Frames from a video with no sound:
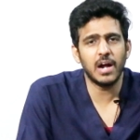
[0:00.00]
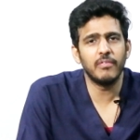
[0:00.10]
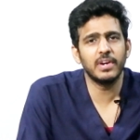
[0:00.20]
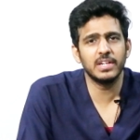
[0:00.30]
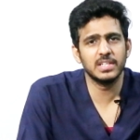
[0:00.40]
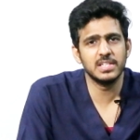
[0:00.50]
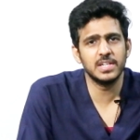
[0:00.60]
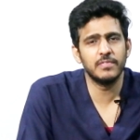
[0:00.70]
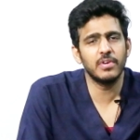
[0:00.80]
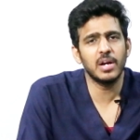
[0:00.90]
after
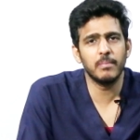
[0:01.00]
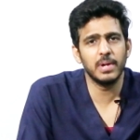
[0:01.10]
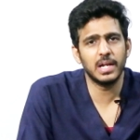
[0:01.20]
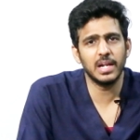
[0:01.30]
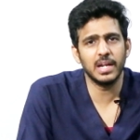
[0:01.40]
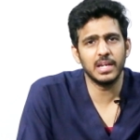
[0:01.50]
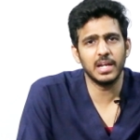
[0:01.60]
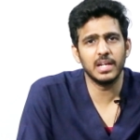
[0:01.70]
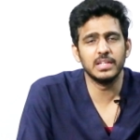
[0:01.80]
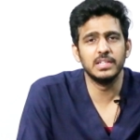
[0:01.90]
surgery for umbilical
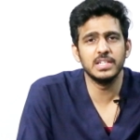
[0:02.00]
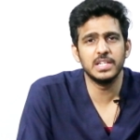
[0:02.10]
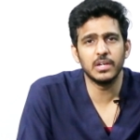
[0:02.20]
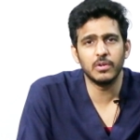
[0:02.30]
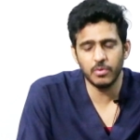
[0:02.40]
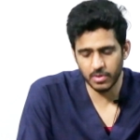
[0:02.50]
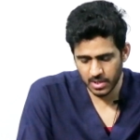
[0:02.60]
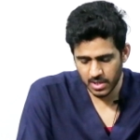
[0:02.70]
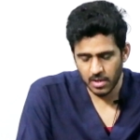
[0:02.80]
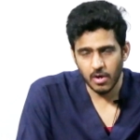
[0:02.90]
hernia. These include
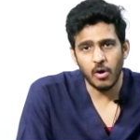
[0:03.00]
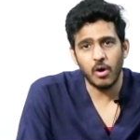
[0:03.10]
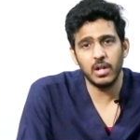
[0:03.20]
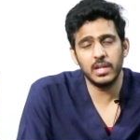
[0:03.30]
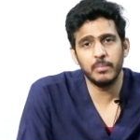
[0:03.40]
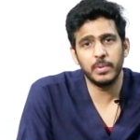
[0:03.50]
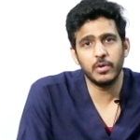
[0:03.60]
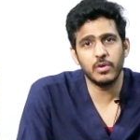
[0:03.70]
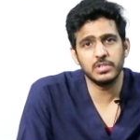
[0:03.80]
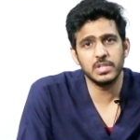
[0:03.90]
all the
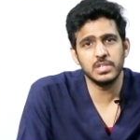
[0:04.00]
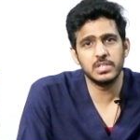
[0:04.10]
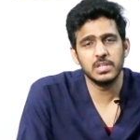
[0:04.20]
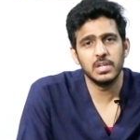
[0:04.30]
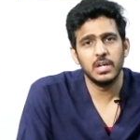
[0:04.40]
precautions,